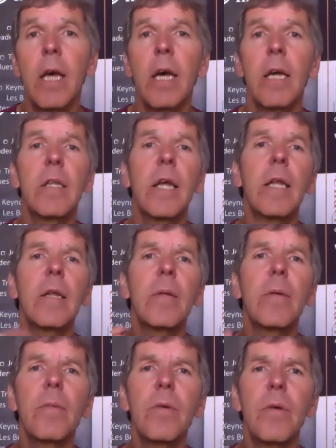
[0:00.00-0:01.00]
Then
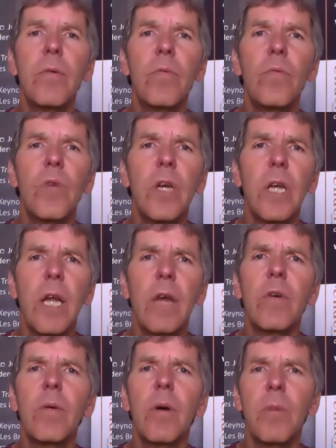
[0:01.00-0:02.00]
we can
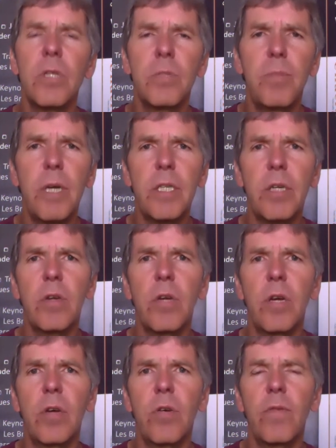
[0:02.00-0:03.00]
have a much better
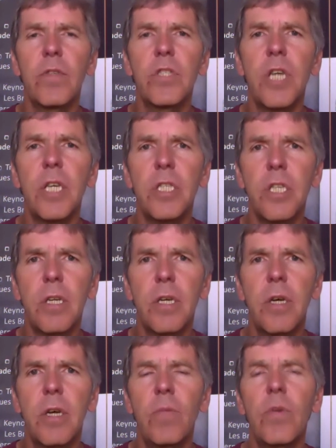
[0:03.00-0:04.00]
conversation
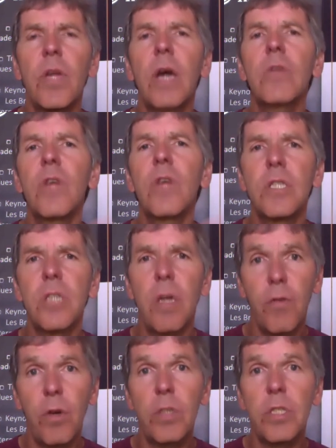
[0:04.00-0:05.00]
without raising our
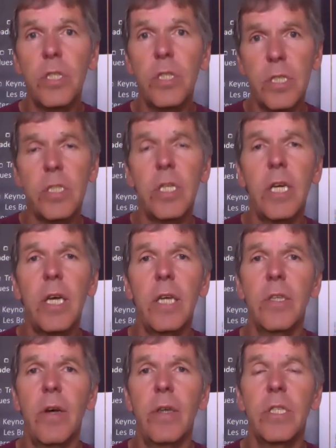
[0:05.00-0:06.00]
voices, as
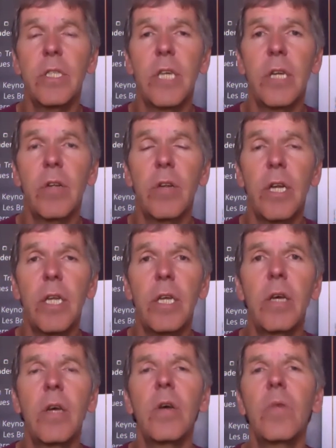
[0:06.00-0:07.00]
I said already,
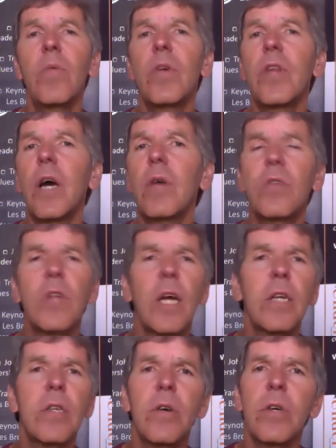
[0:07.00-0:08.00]
without
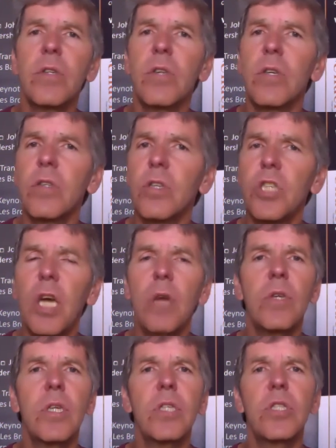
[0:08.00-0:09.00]
trying to
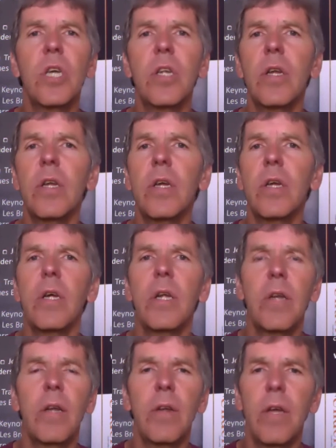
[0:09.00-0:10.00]
shout at each other
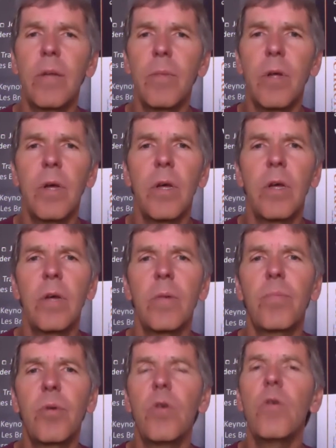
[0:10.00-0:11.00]
and
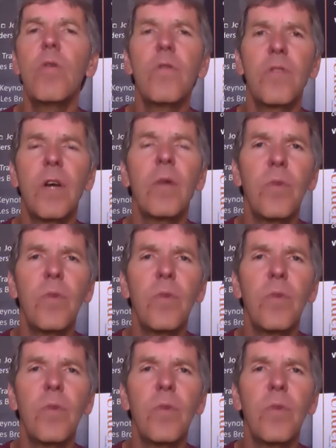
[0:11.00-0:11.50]
prove that